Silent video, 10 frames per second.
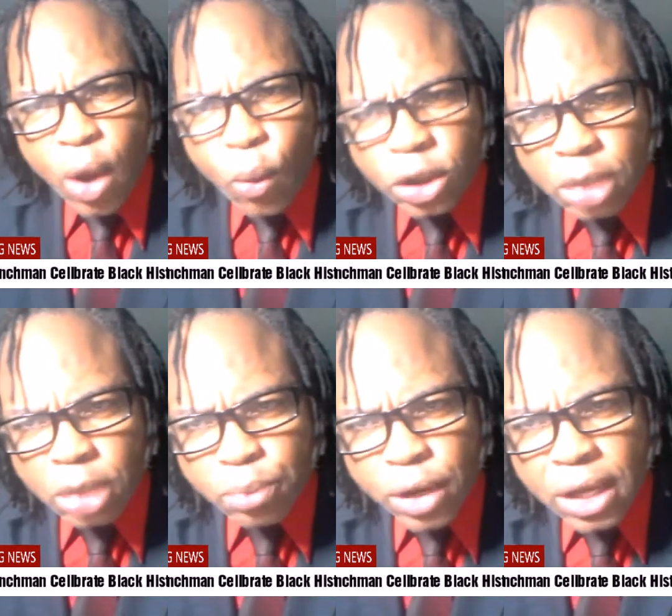Watch
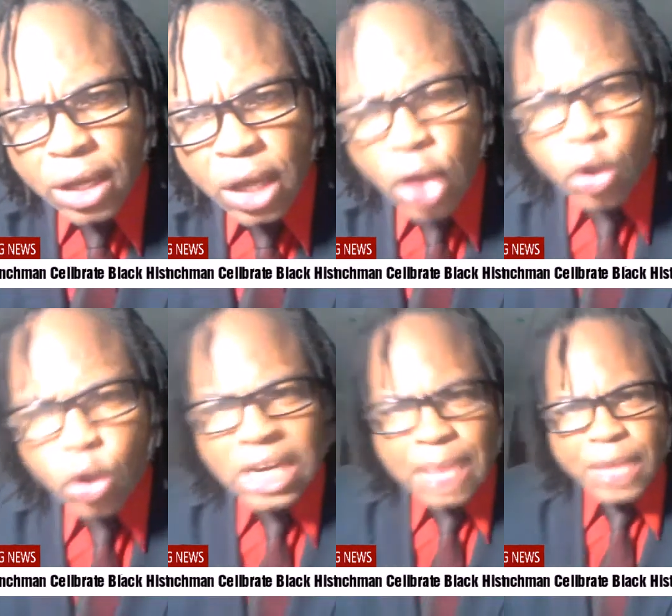and pray.
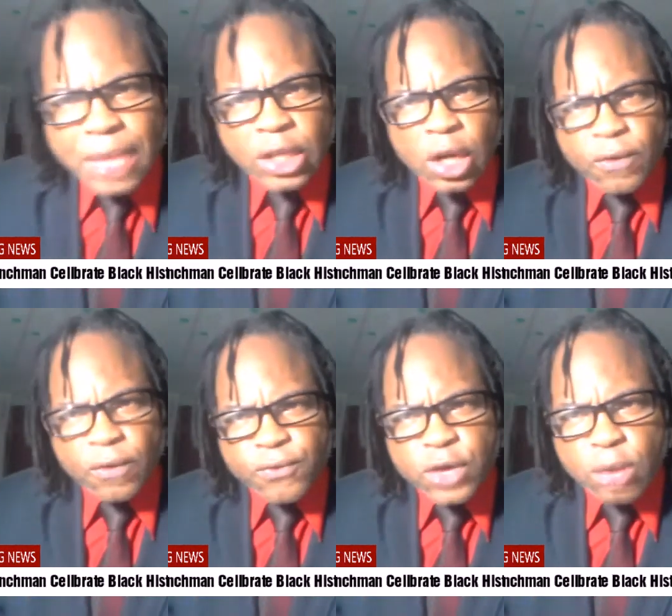You claim that you
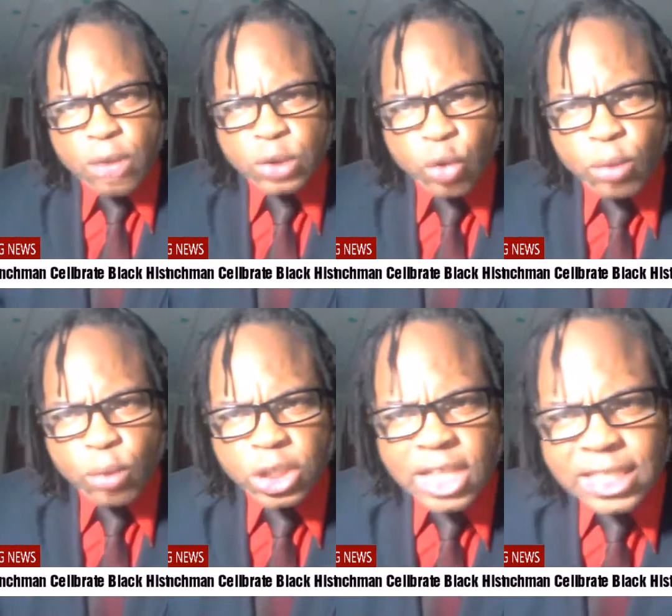love freedom so
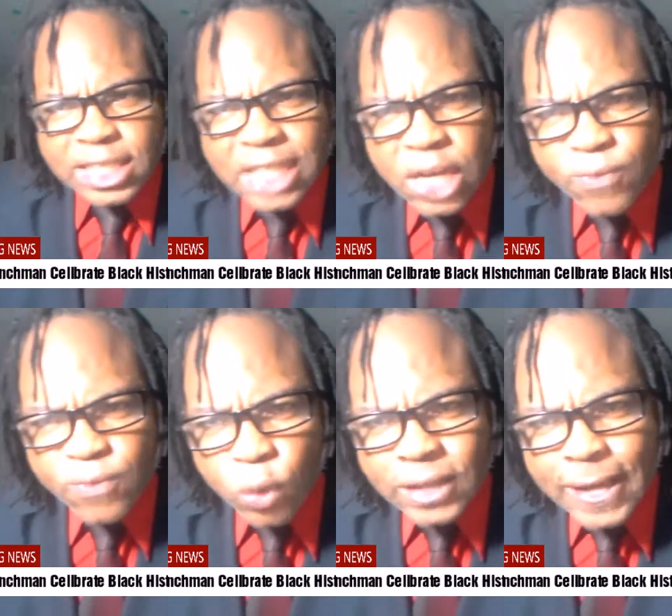much, yet still you
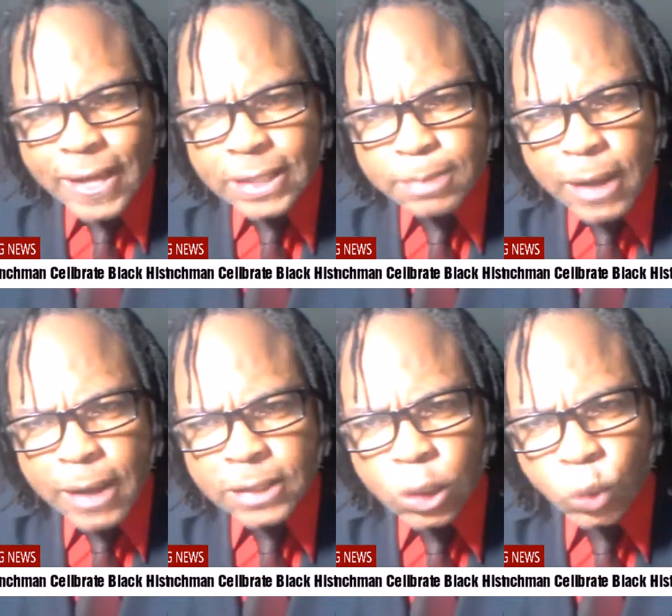vote against
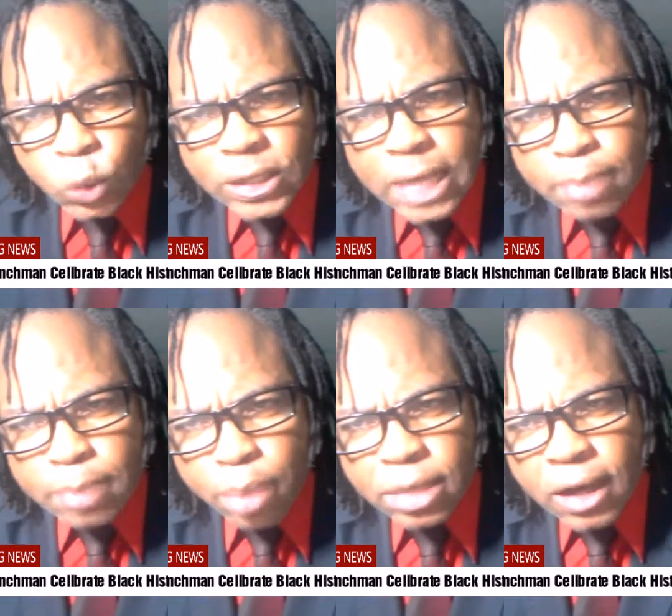Martin Luther
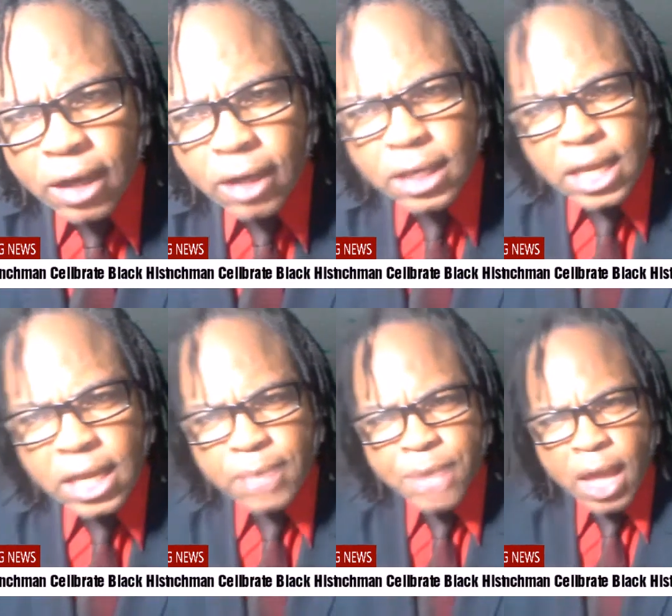King public
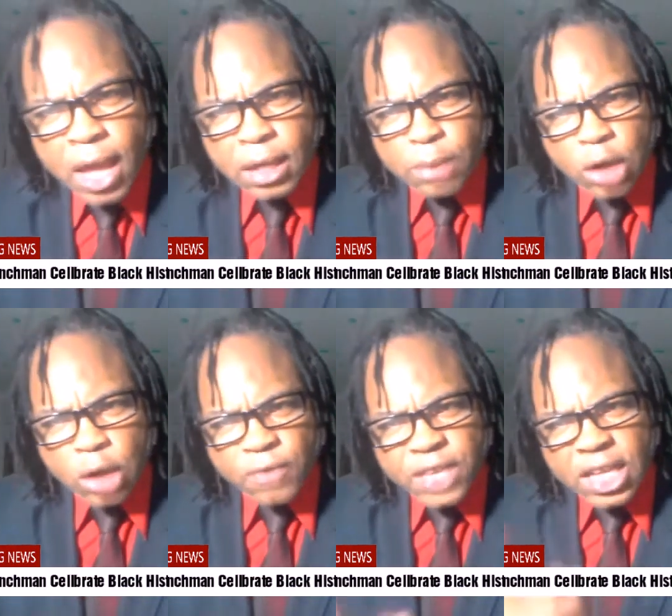holiday. The
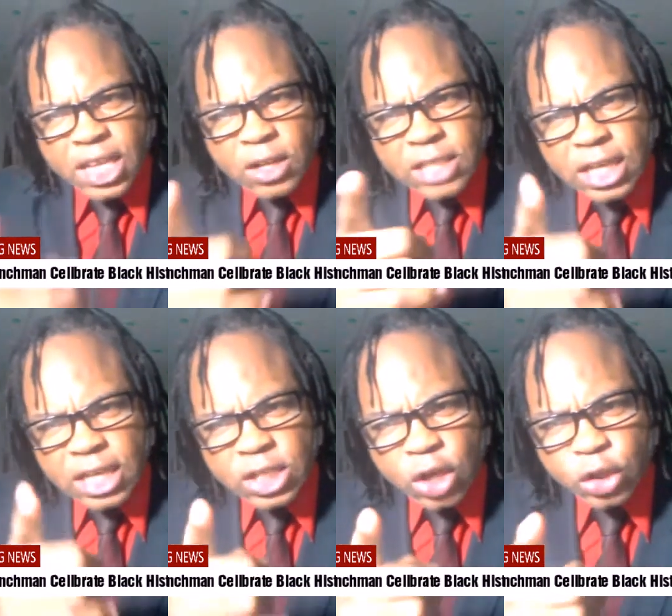blood of the
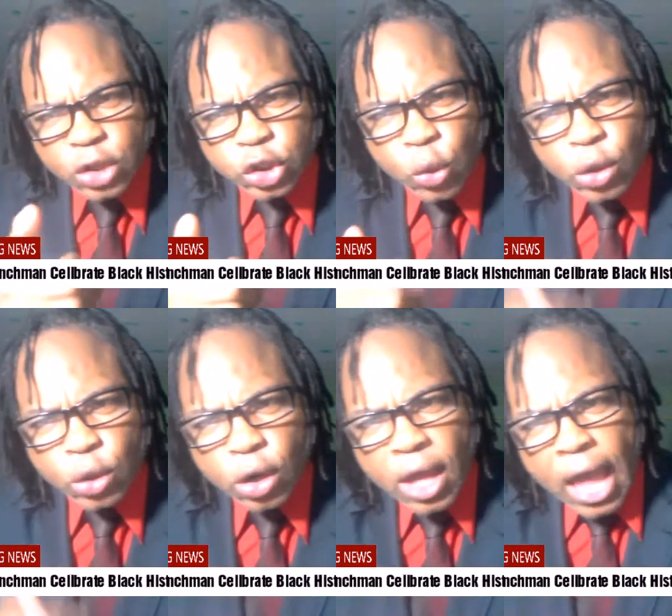innocent is on your
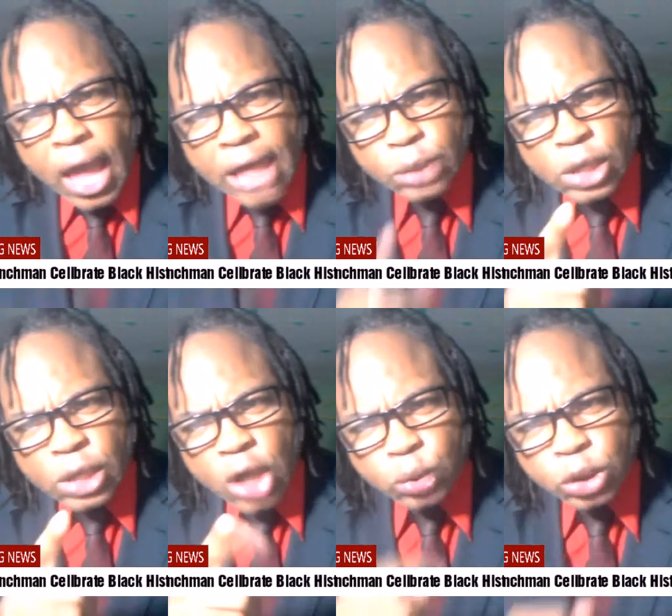shoulder, and it
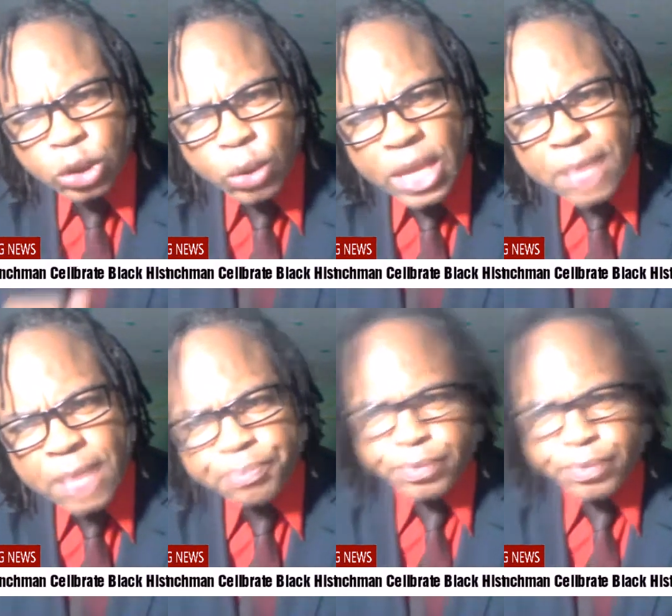will not wash away.